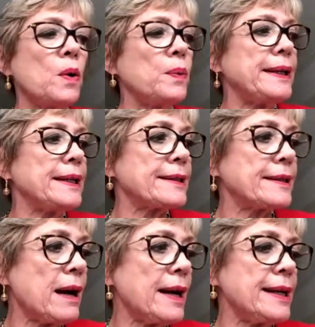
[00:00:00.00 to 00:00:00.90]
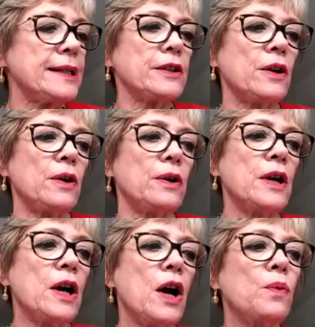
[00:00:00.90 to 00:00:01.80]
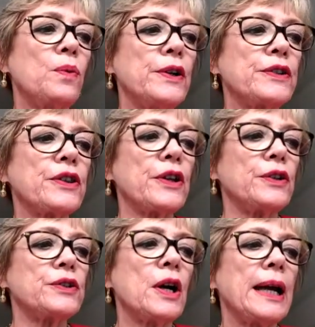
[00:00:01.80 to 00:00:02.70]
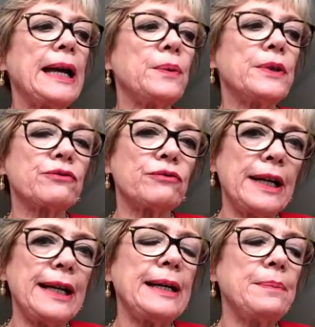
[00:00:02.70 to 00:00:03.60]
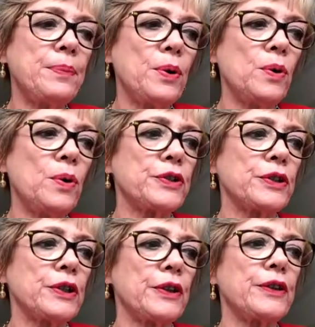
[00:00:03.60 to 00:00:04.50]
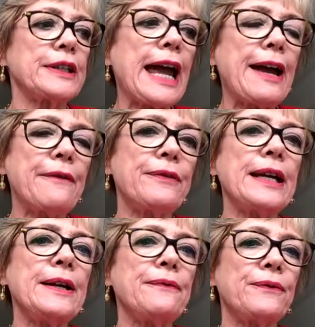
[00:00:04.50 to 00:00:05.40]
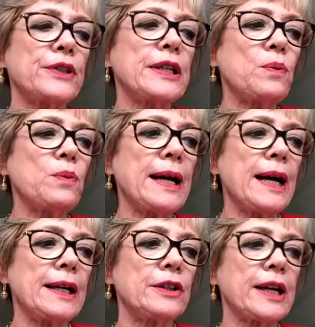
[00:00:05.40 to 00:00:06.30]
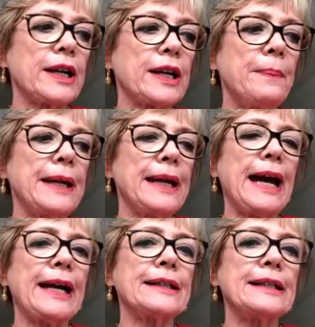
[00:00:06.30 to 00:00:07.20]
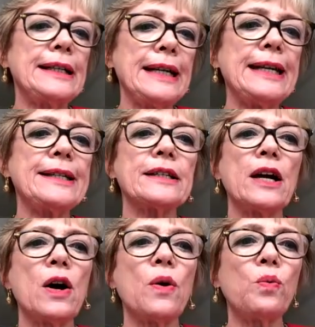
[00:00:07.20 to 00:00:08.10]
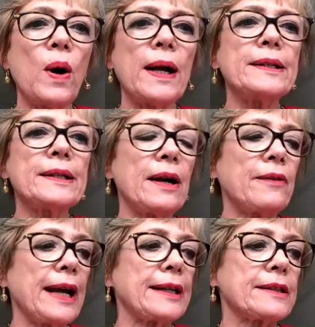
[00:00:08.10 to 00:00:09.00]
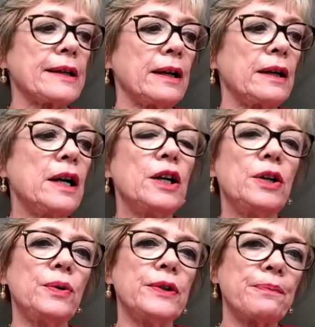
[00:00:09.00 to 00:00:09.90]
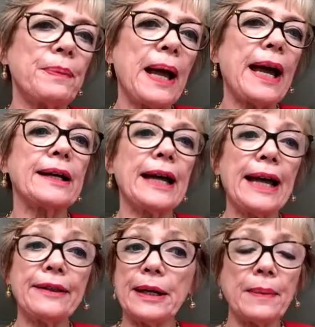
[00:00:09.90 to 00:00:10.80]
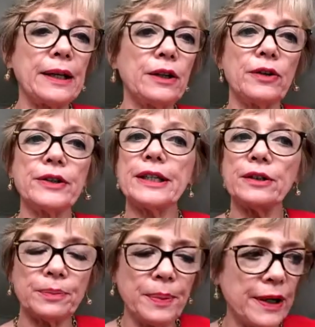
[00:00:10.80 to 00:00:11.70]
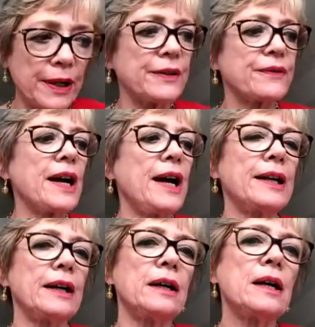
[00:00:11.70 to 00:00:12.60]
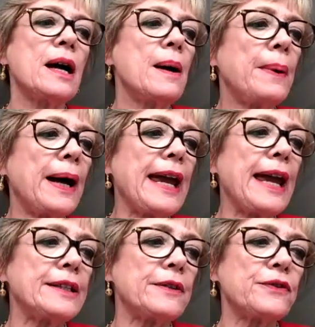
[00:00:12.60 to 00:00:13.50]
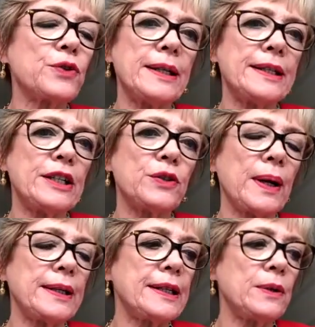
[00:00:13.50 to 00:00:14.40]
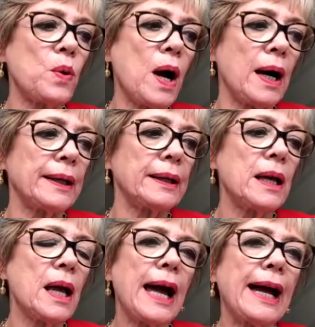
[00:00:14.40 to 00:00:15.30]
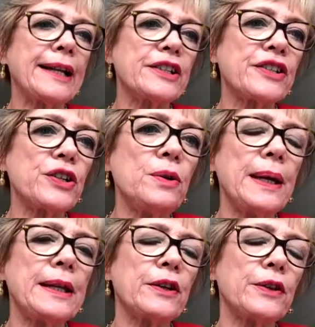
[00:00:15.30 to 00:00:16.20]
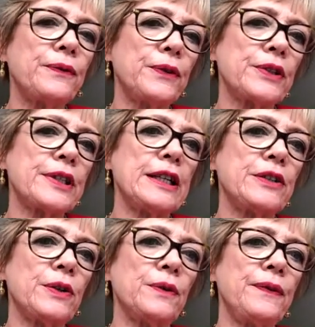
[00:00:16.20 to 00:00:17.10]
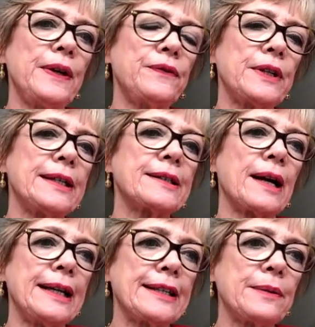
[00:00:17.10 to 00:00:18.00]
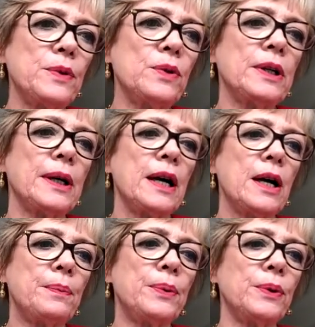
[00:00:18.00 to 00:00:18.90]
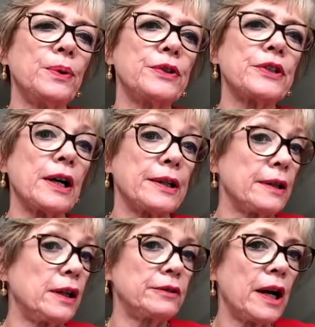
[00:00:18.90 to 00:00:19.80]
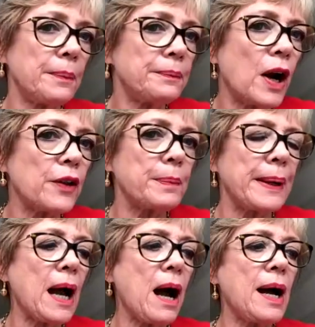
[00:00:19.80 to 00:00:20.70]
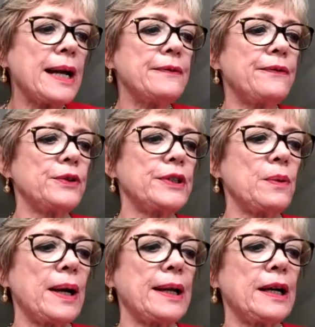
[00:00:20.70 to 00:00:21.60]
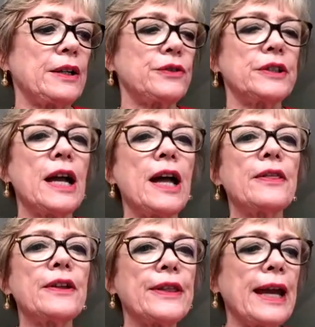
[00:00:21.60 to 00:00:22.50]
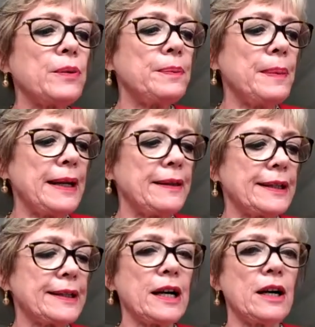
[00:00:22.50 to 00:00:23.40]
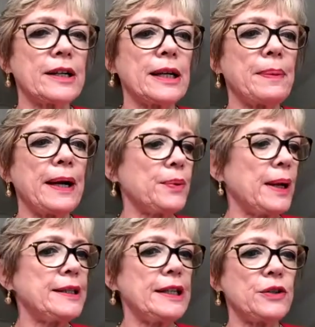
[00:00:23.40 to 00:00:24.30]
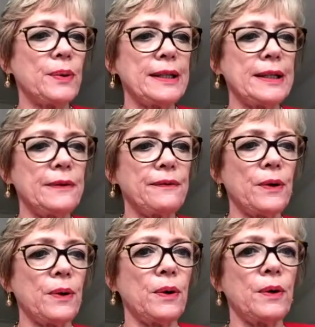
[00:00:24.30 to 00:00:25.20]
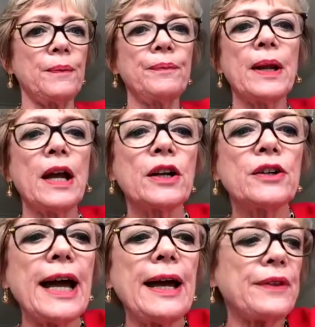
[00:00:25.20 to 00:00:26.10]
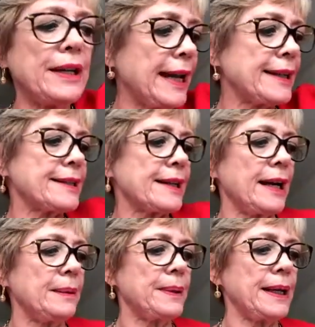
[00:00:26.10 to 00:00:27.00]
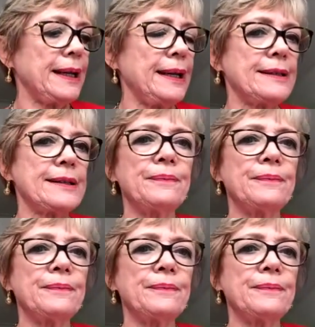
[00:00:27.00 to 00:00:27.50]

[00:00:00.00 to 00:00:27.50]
group, what we decided on was that it was really important that every FTSE 100 company had at least one director who was a Black ethnic minority or a person of colour by the end of 2021. And assuming that the FTSE 250, slightly smaller boards, are rather behind FTSE 100, that they would meet this target by 2024. Could I have the next slide, please?